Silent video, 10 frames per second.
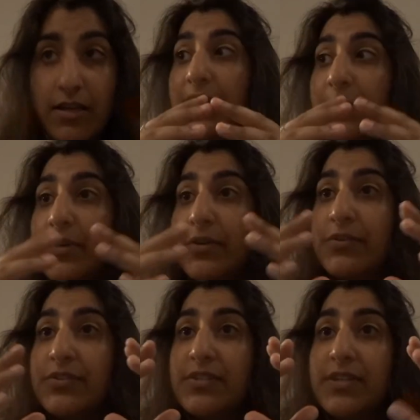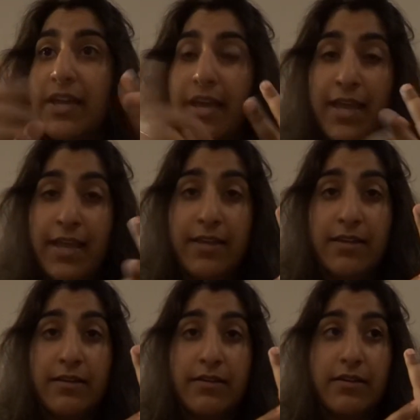Only because
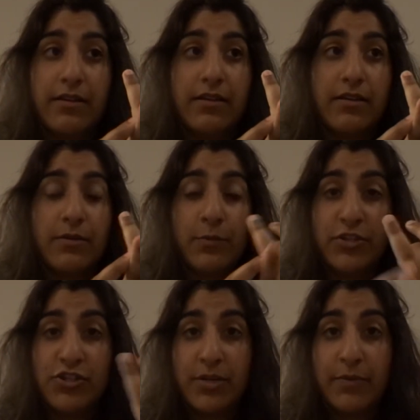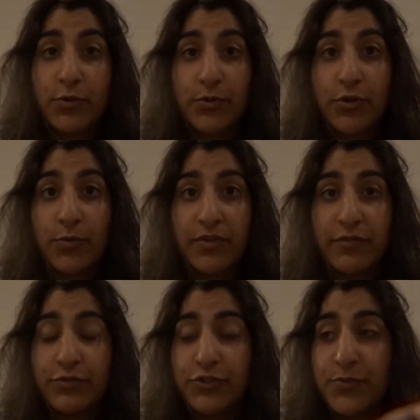A, with the gym, I don't want to go in with a
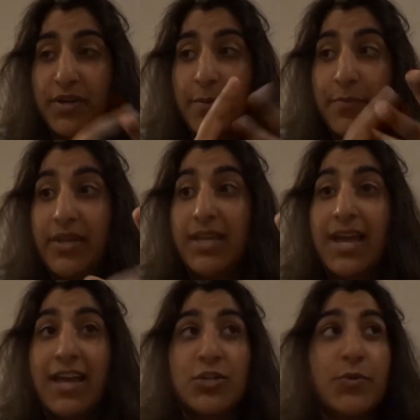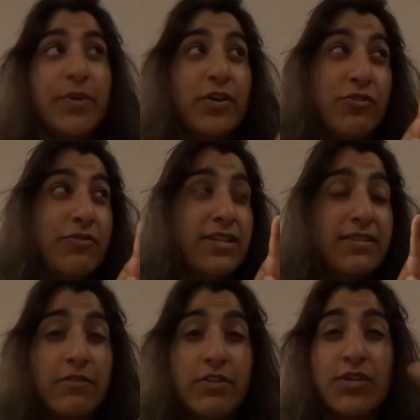full stomach. B, I actually want to be hungry at
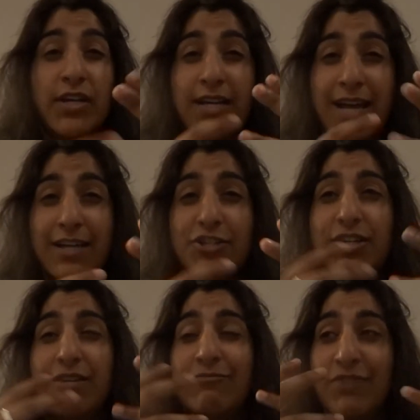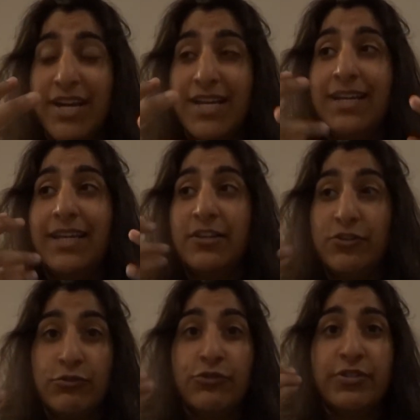Sahari so I can actually really
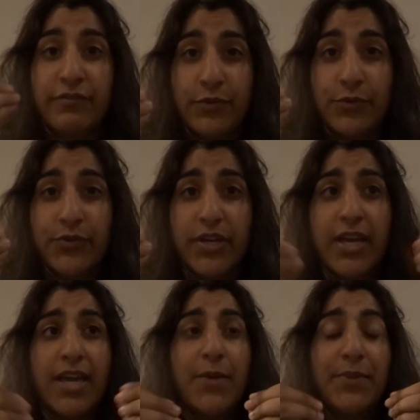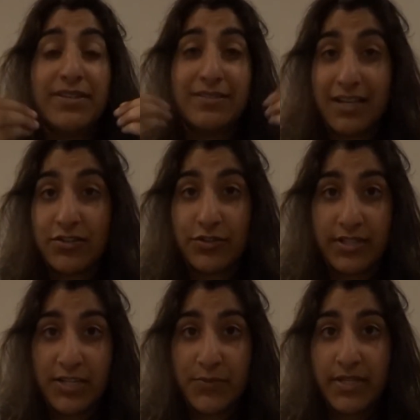indulge in food because that's got
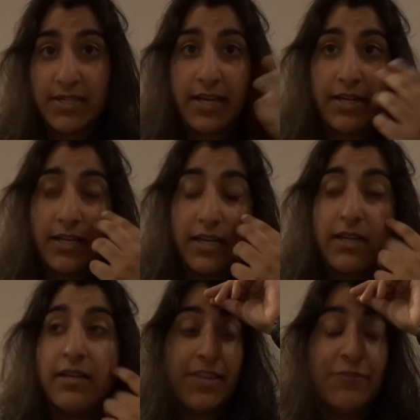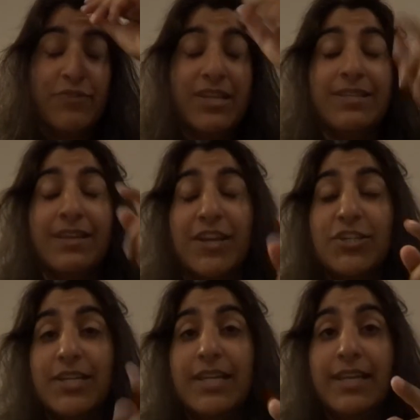to last me the entire day. And the reason I've
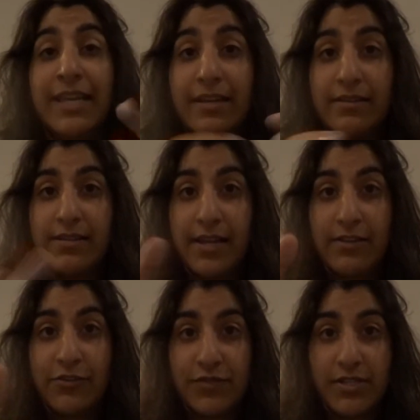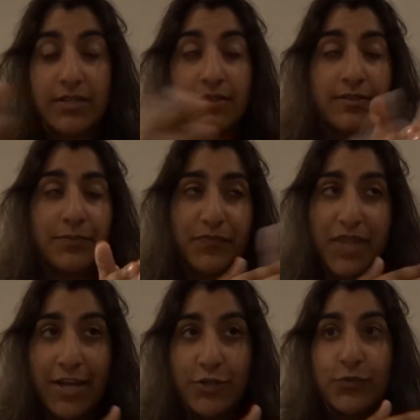actually eaten today is obviously because
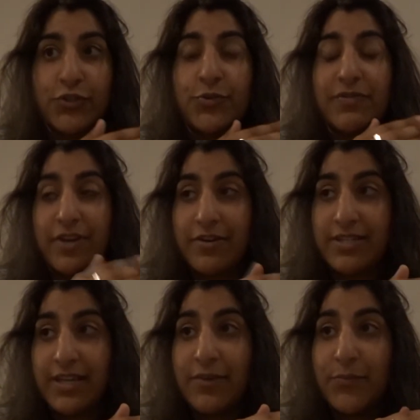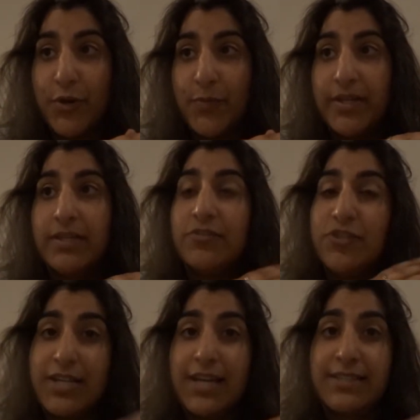Aisha wants to do iftar together properly because
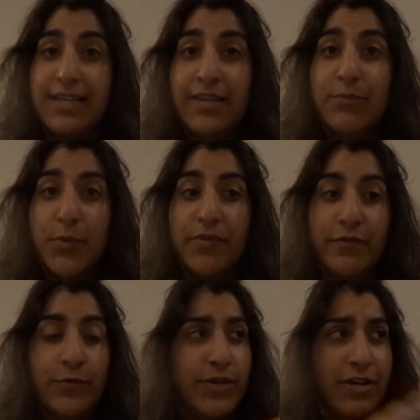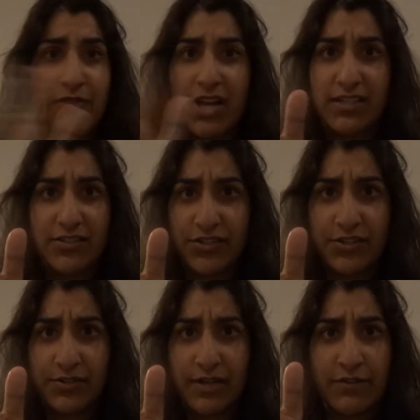she likes to eat proper food and rightly
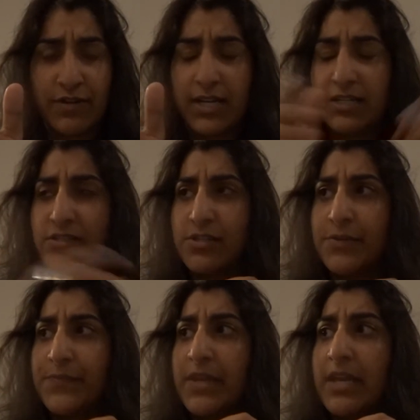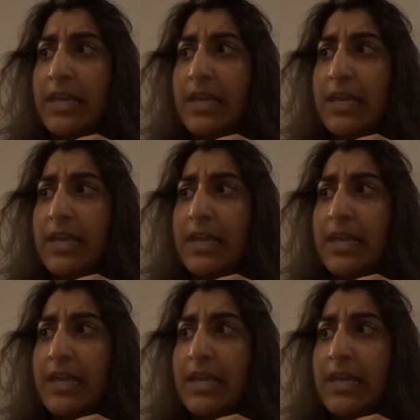so, and rightly so.